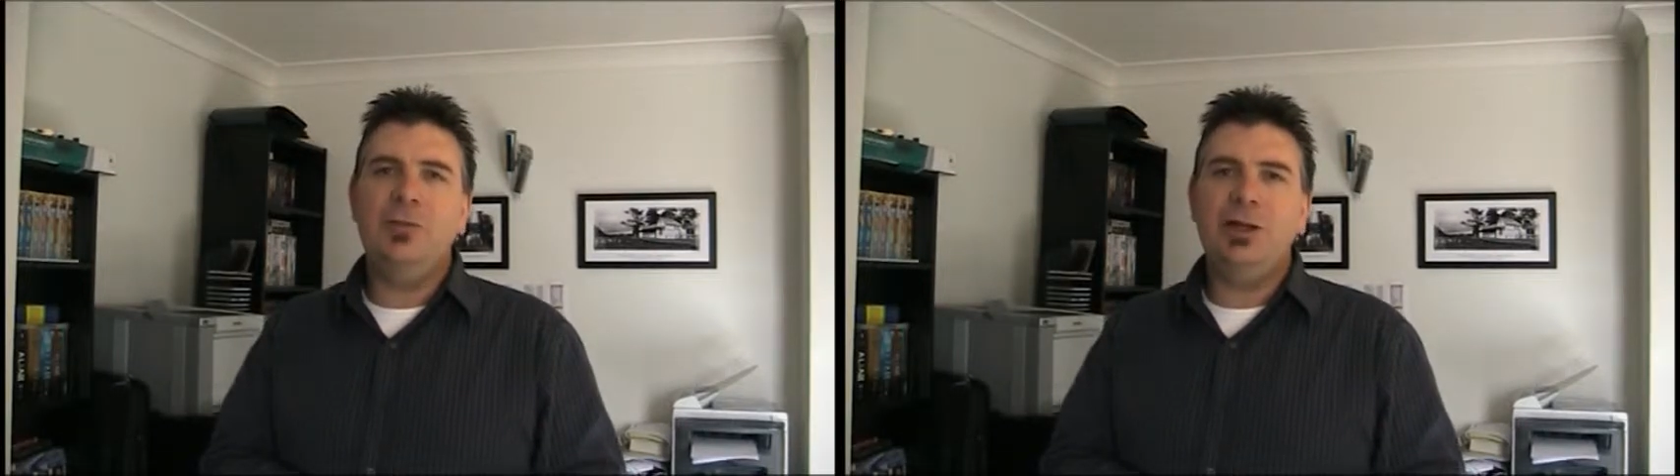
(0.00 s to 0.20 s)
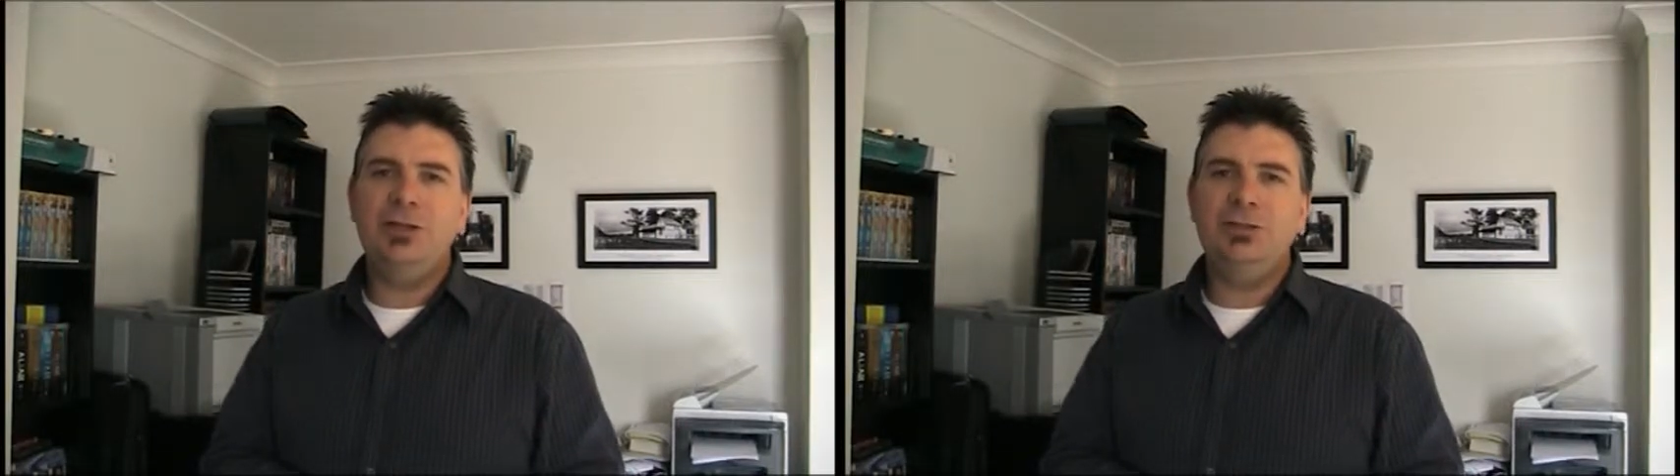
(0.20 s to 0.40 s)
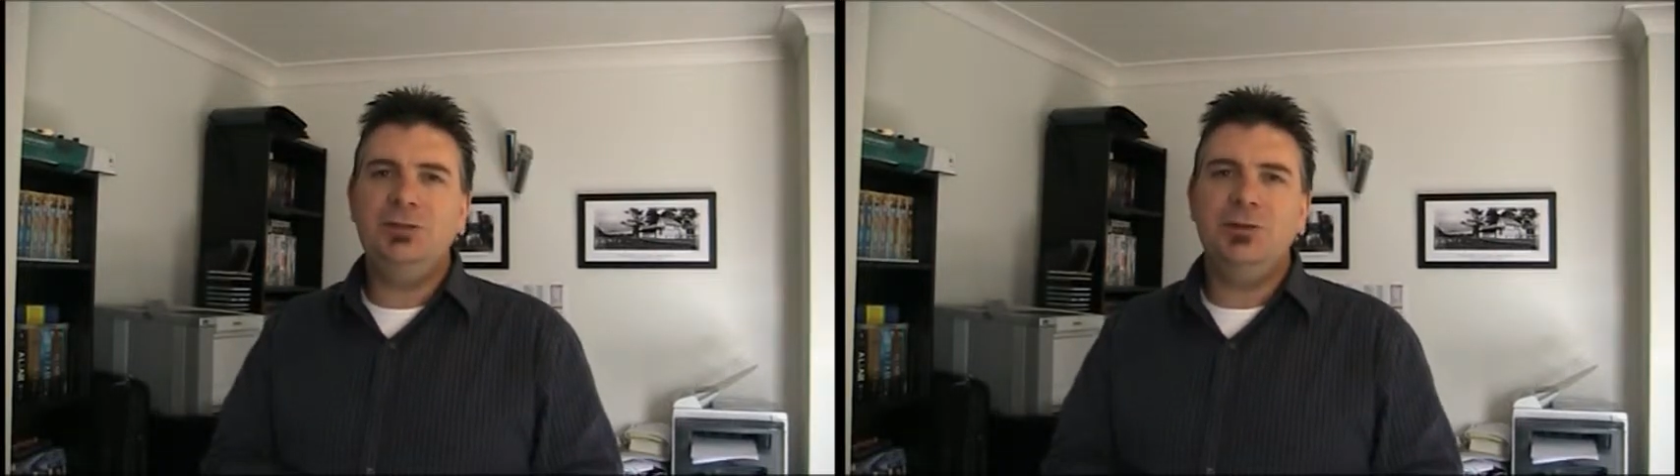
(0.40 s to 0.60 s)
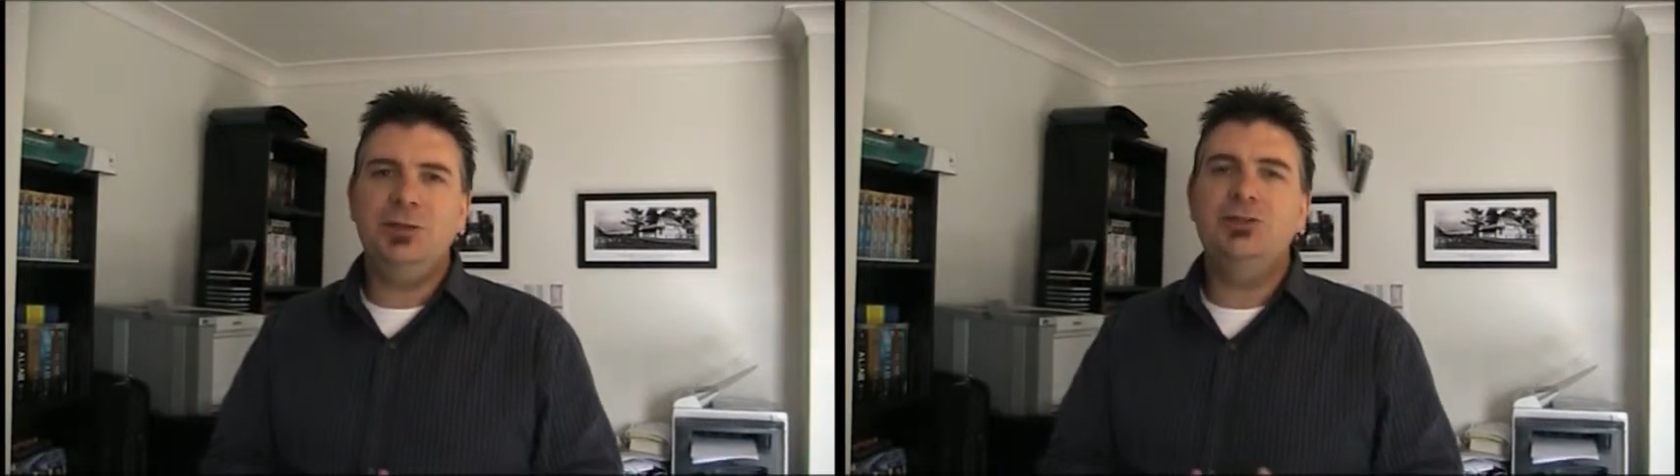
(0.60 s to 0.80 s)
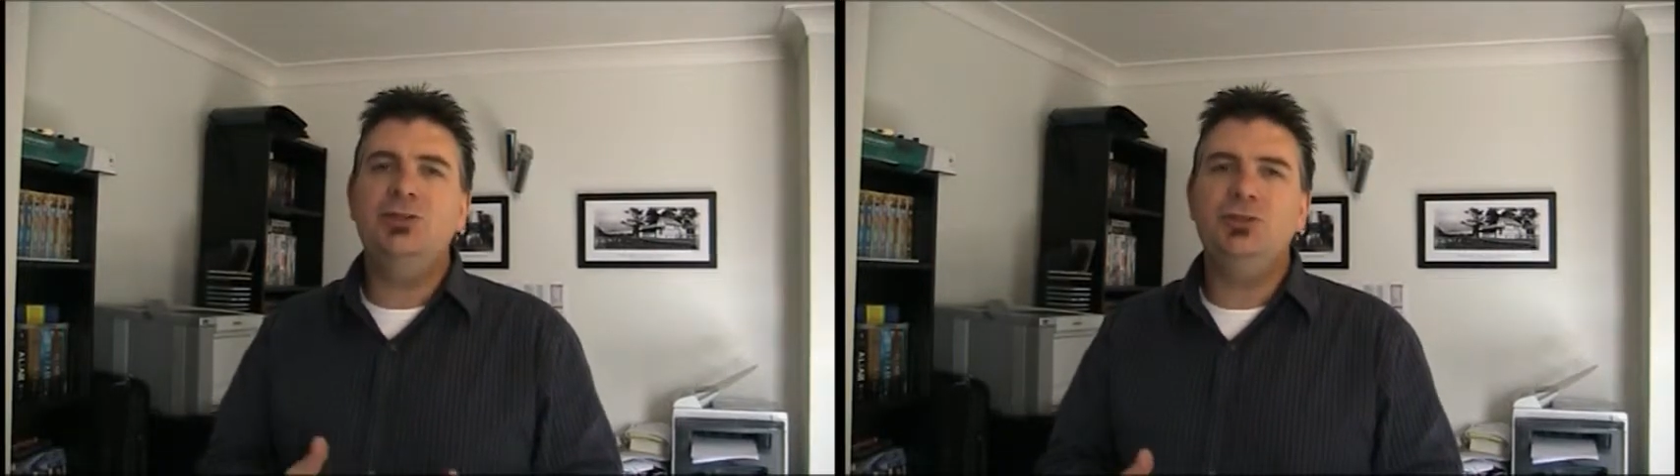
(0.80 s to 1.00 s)
bless you on
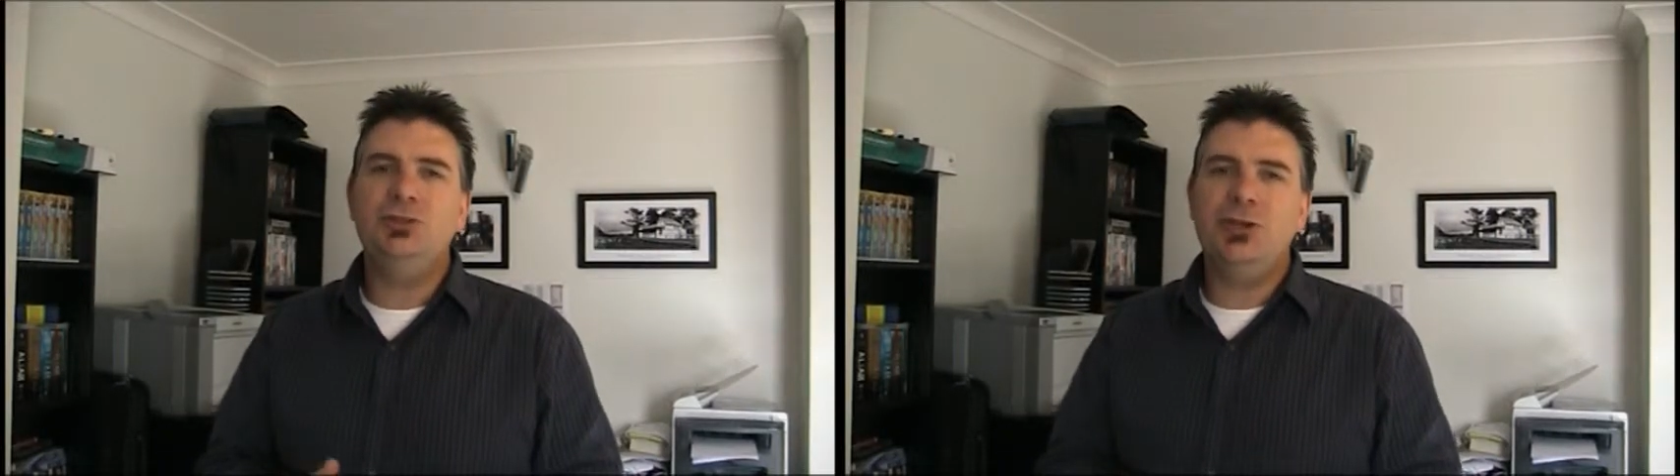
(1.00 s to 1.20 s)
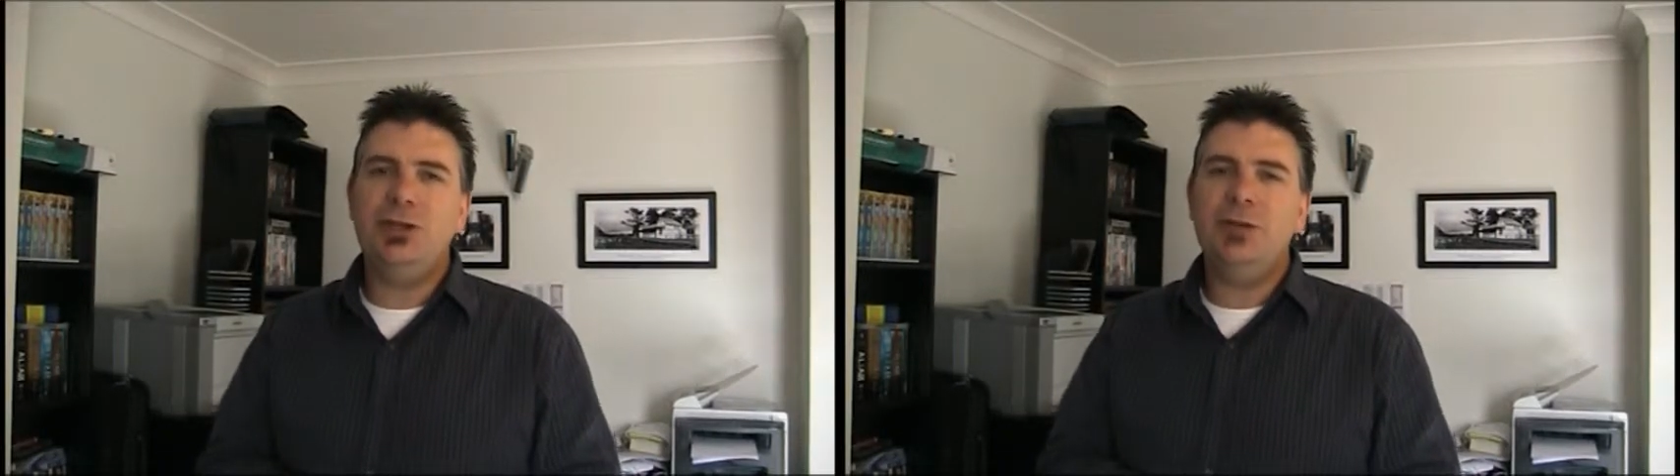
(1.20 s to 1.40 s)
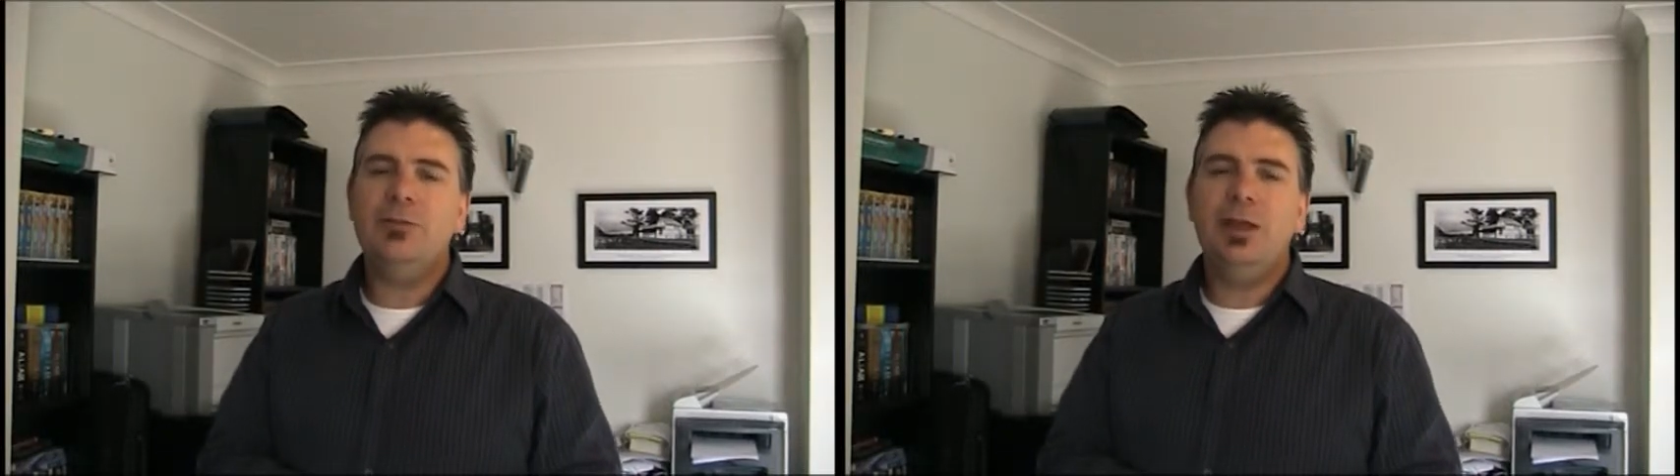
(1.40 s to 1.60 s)
this new journey.